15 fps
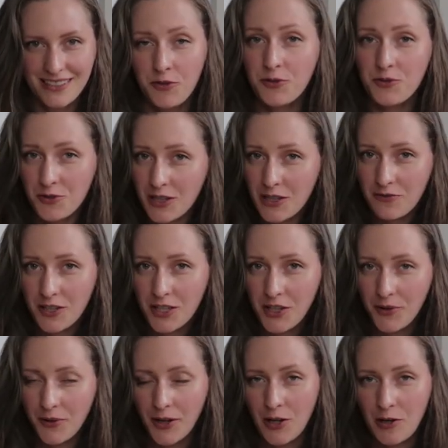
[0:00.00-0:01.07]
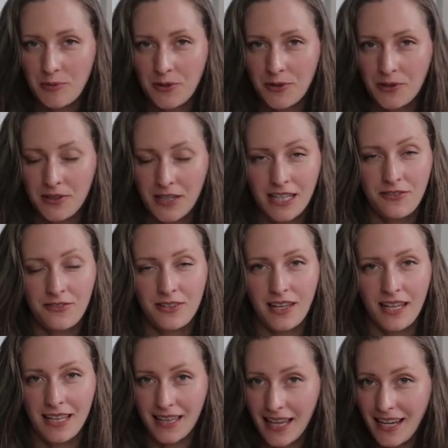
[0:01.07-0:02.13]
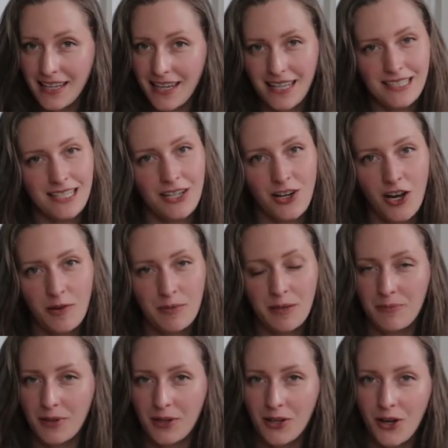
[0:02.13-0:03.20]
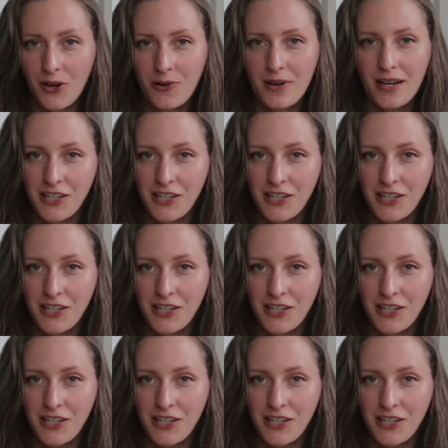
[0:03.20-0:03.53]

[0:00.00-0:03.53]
If you enjoyed the video, I hope you'll leave a like and a comment below.